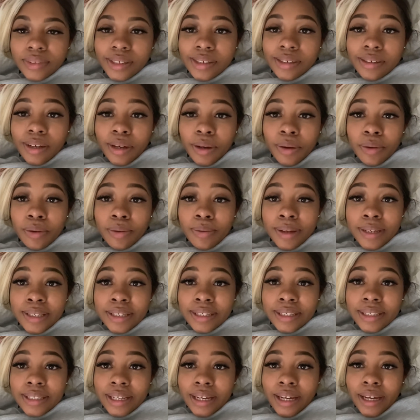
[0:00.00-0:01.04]
we're about to
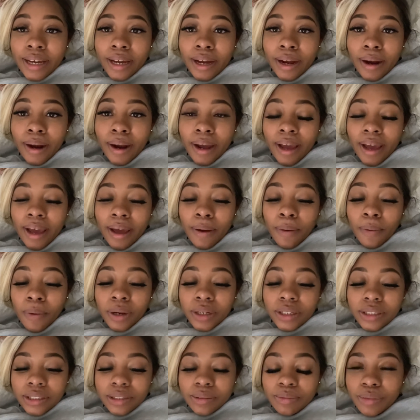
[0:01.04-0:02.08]
sit here and watch
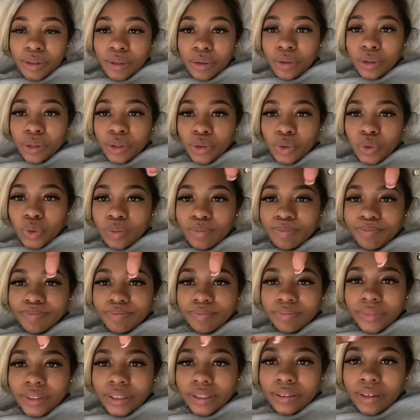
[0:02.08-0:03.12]
some YouTube.
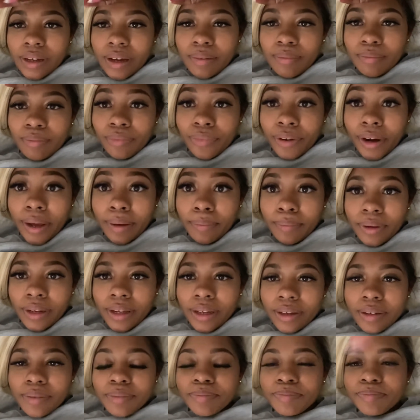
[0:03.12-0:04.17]
I'm
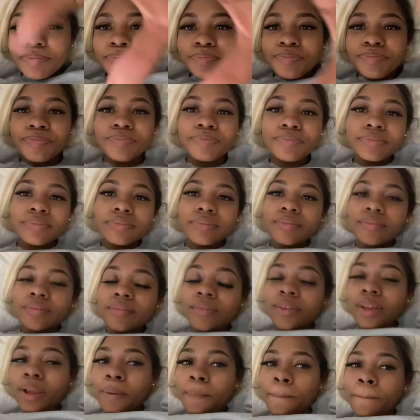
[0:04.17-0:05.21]
rambling.
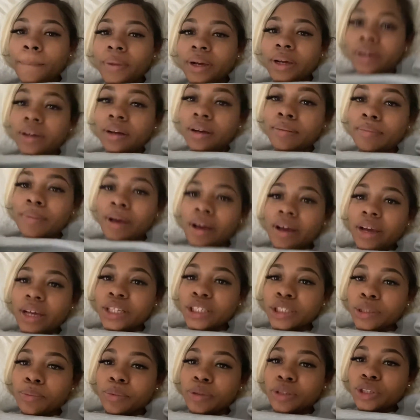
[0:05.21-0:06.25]
But, um, I'll catch
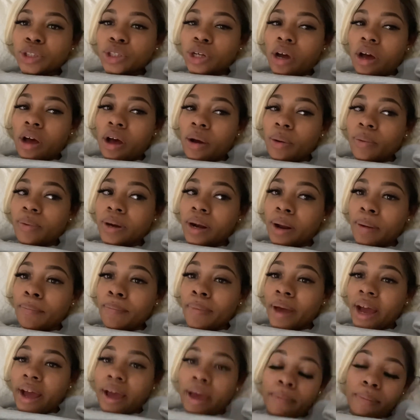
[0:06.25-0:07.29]
up with y'all when I'm
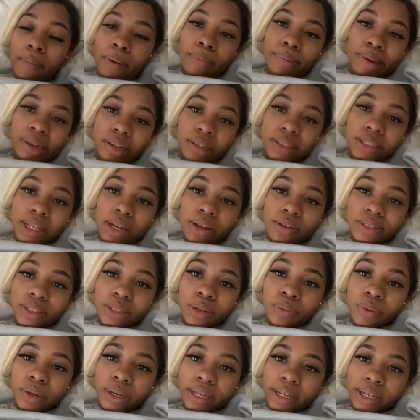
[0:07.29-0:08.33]
back at my parents' house and
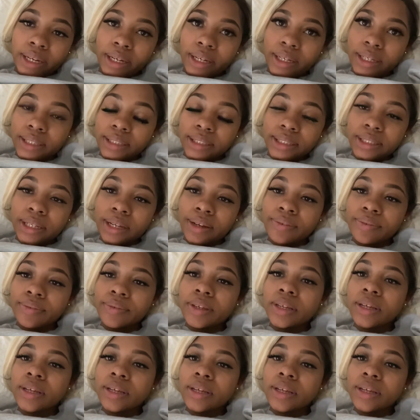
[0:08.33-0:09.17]
we're eating and stuff.